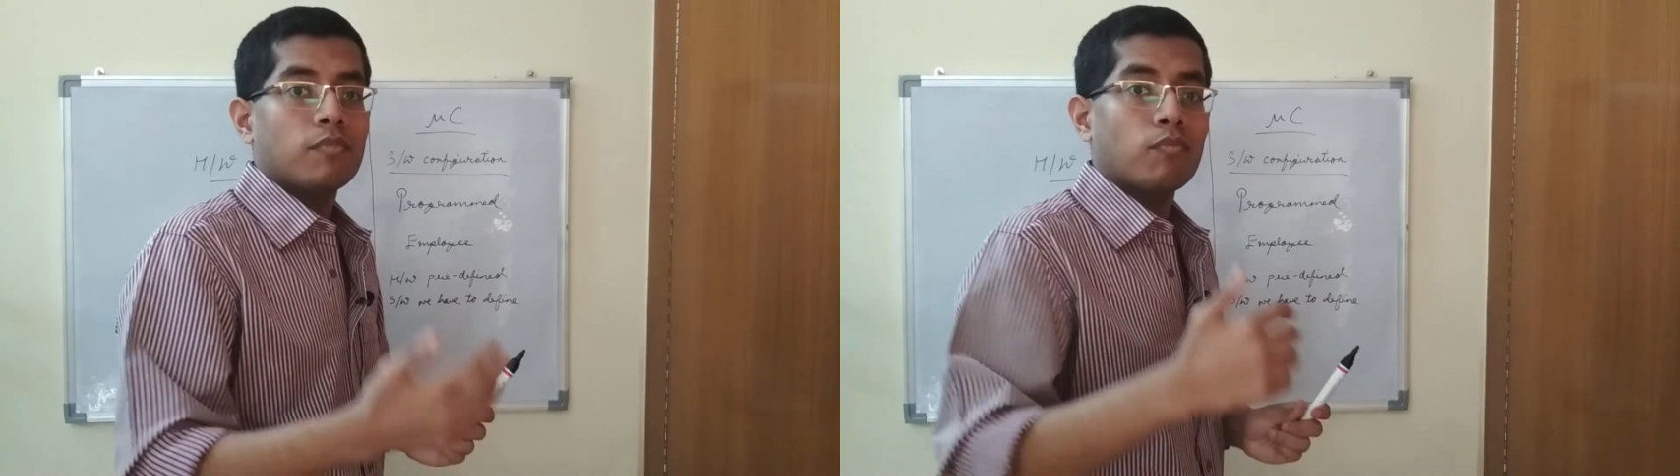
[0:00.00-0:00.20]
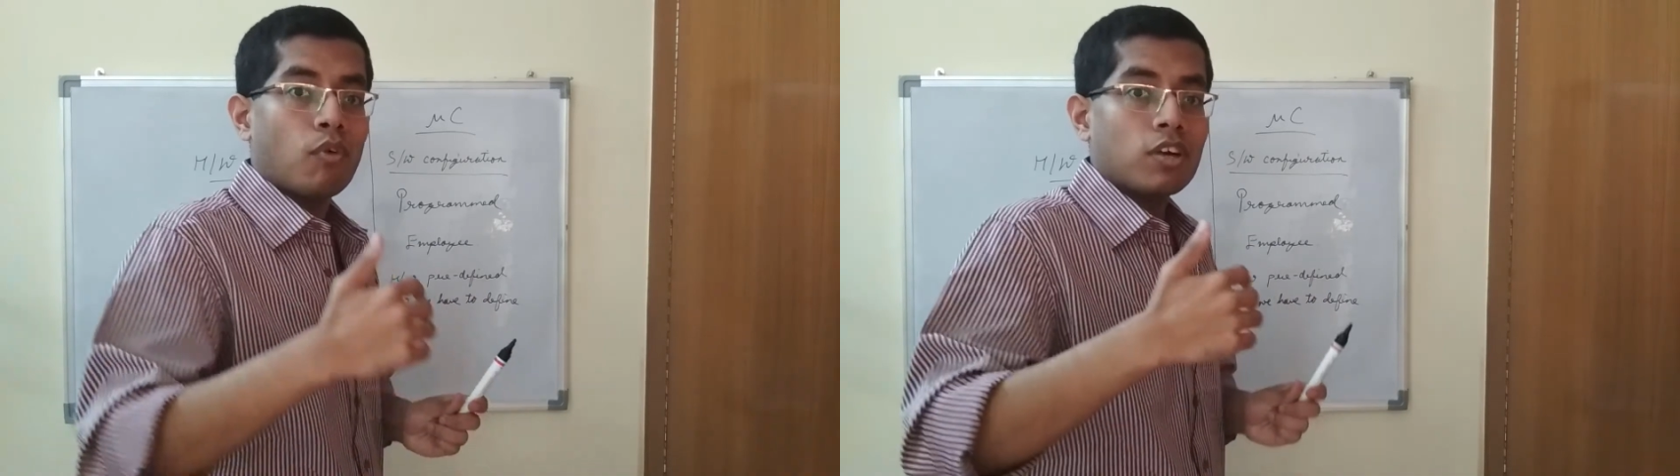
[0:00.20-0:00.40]

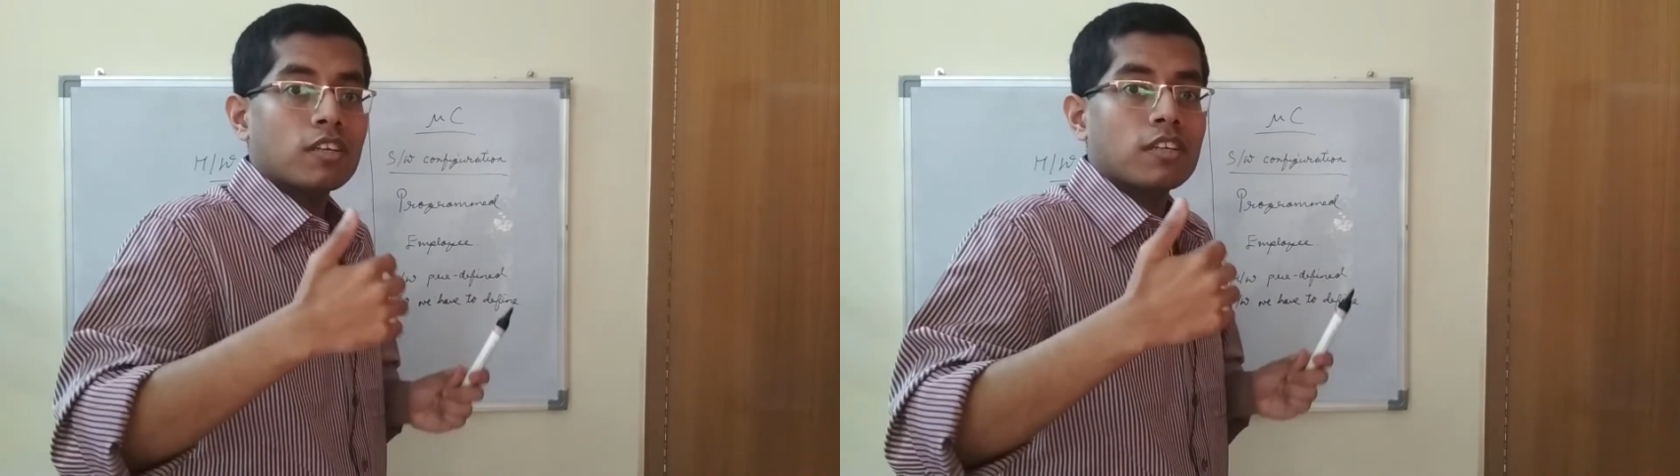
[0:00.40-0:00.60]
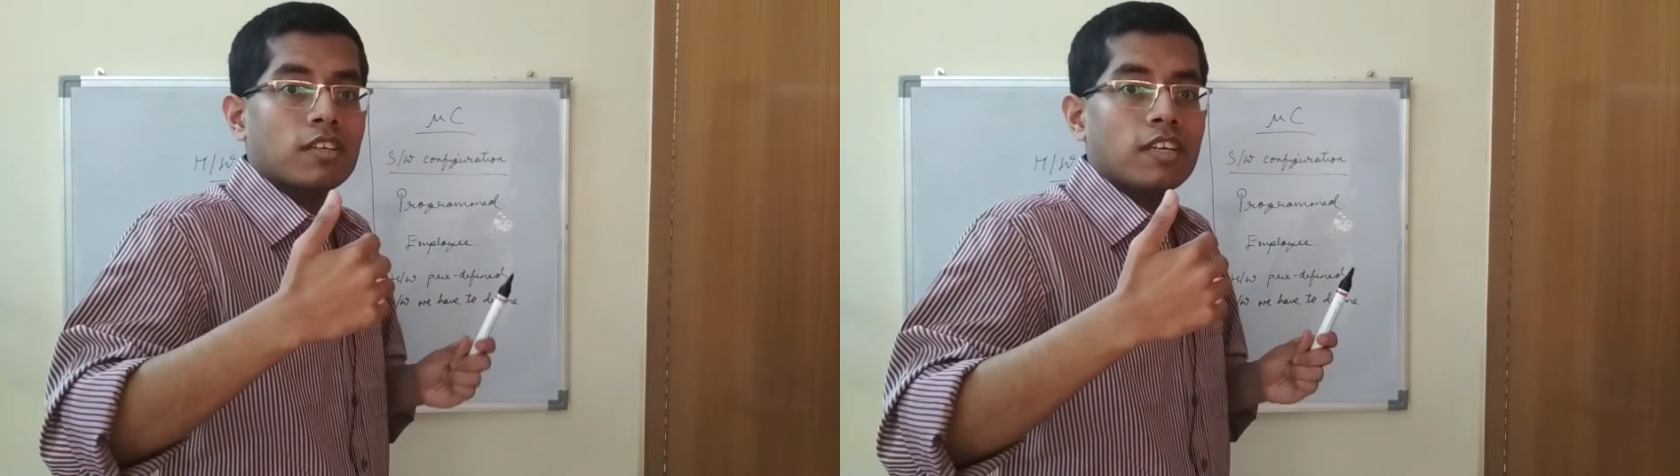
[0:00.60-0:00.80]

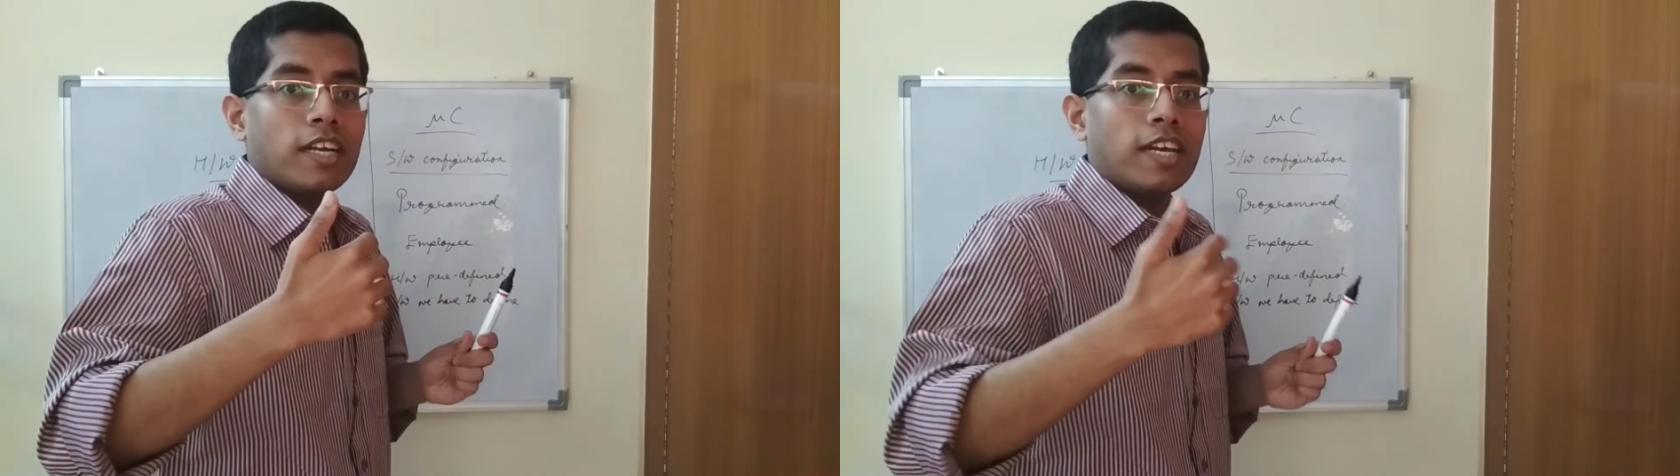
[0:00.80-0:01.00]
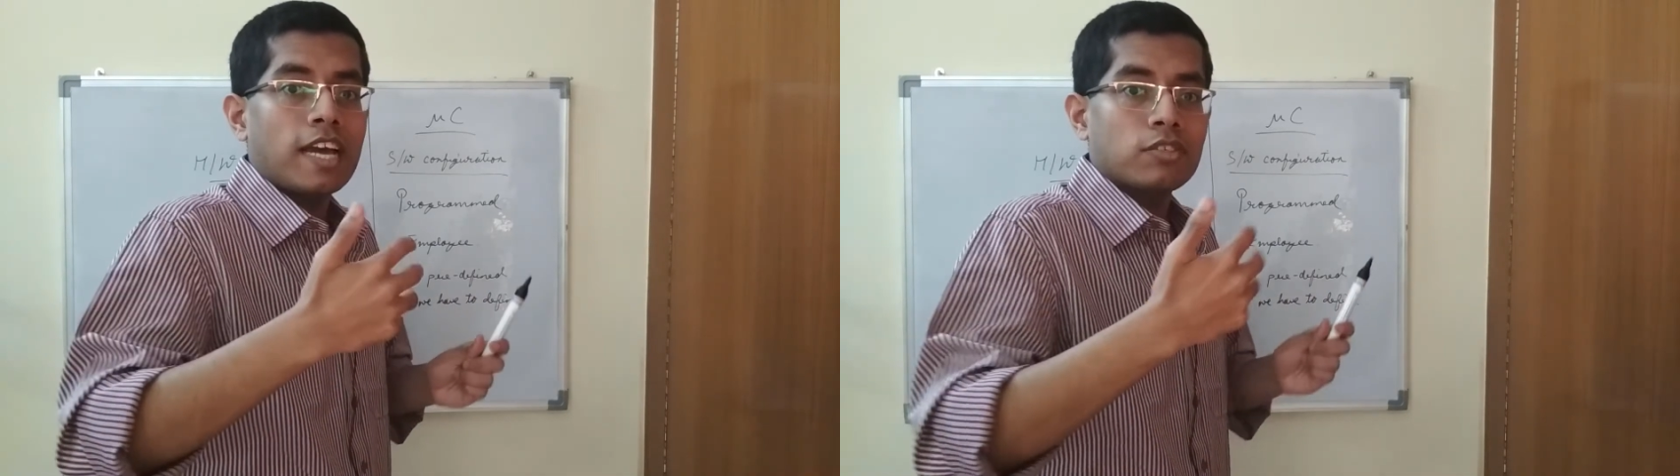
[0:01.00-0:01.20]
what
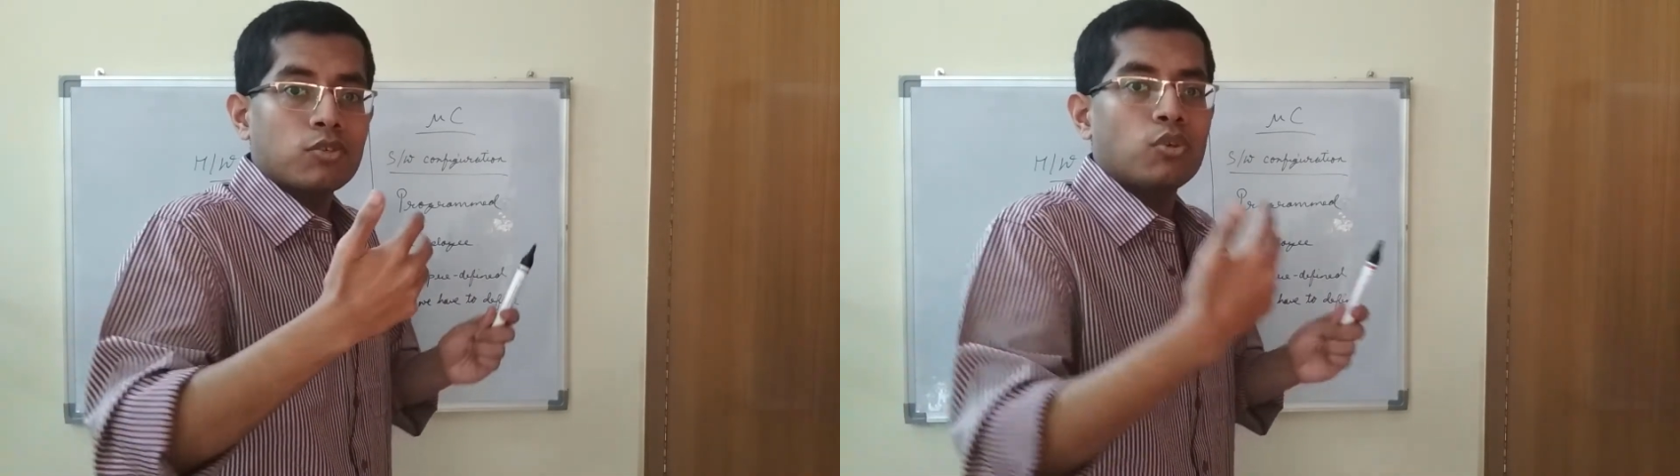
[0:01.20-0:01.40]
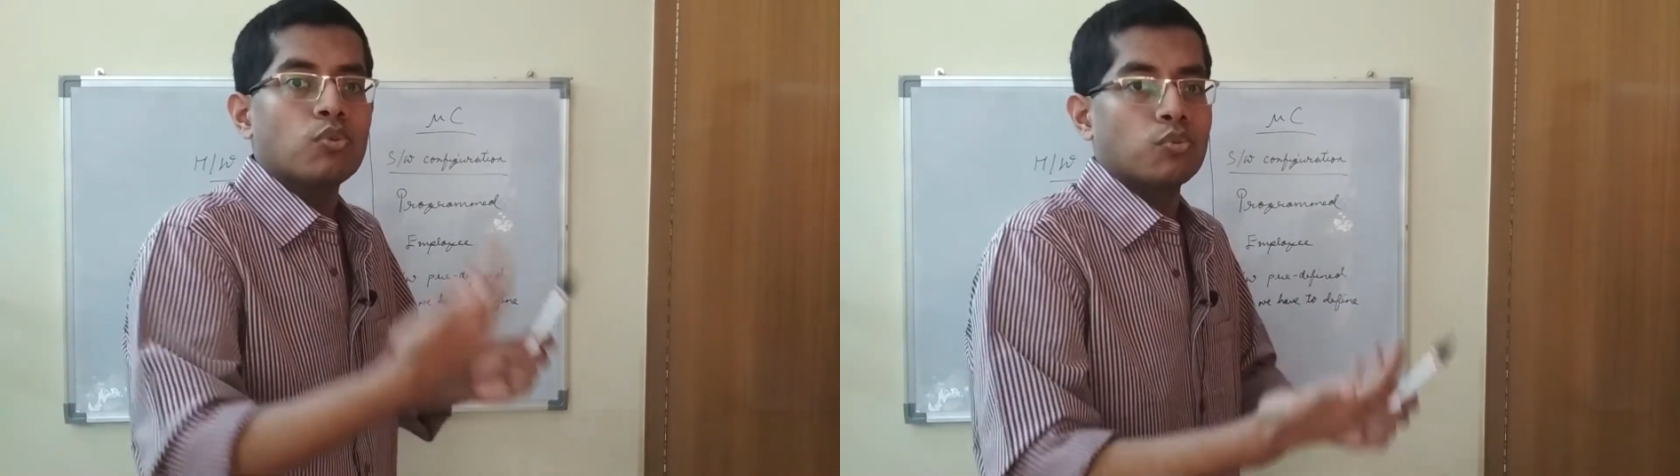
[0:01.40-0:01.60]
it
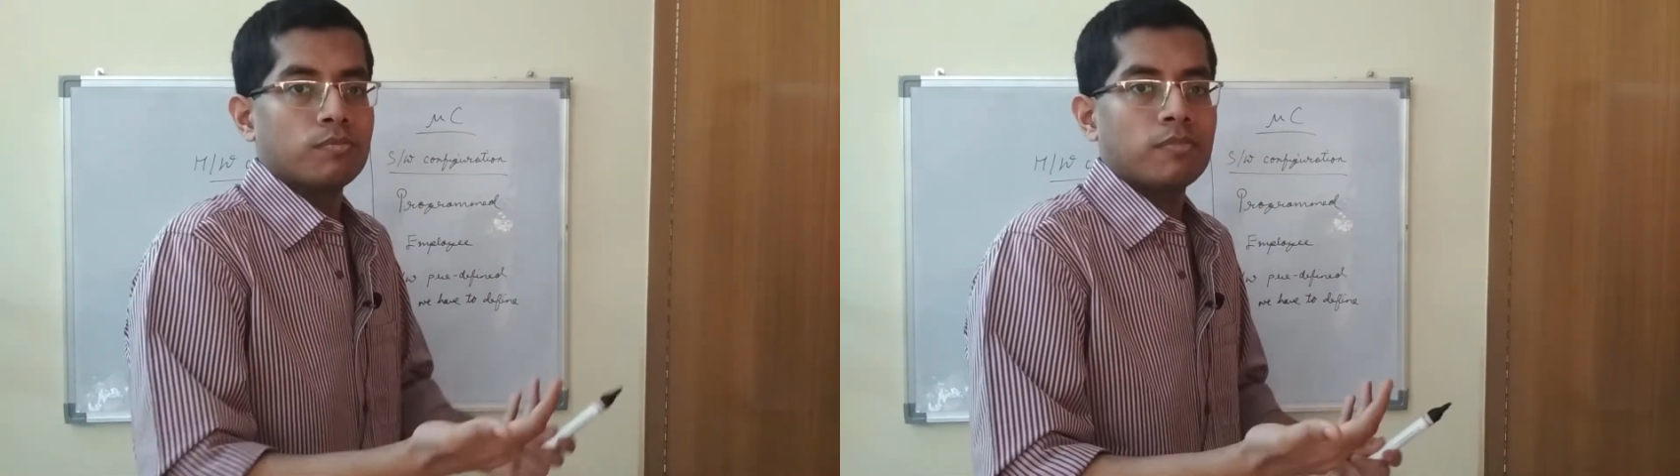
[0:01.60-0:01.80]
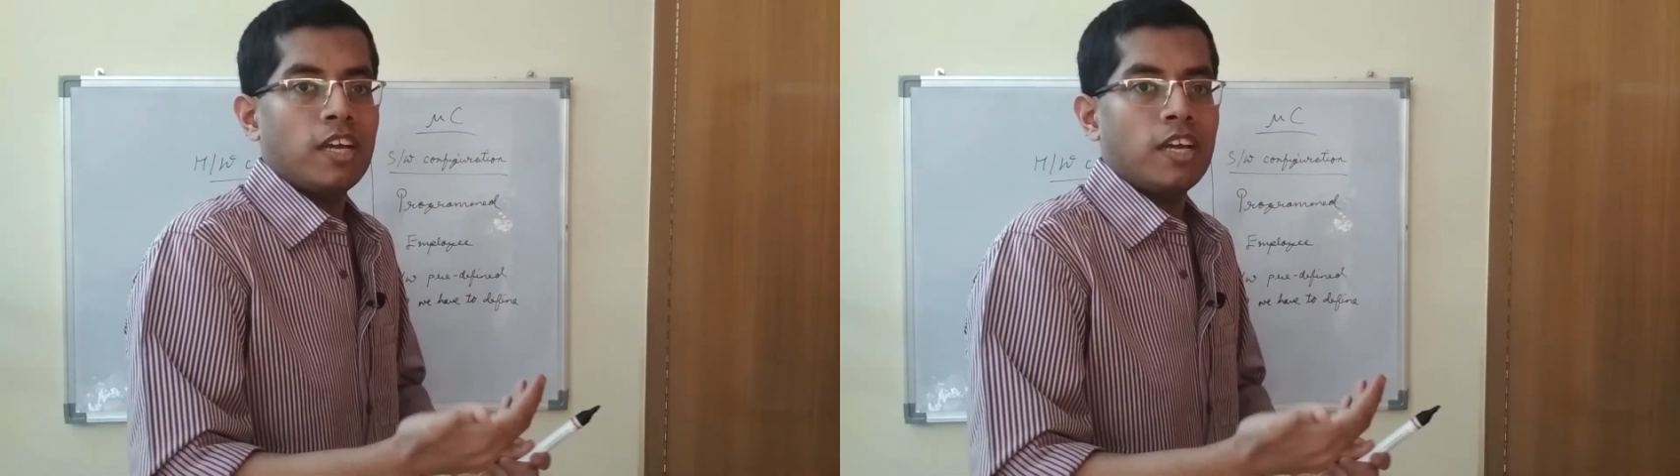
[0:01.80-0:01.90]
has to do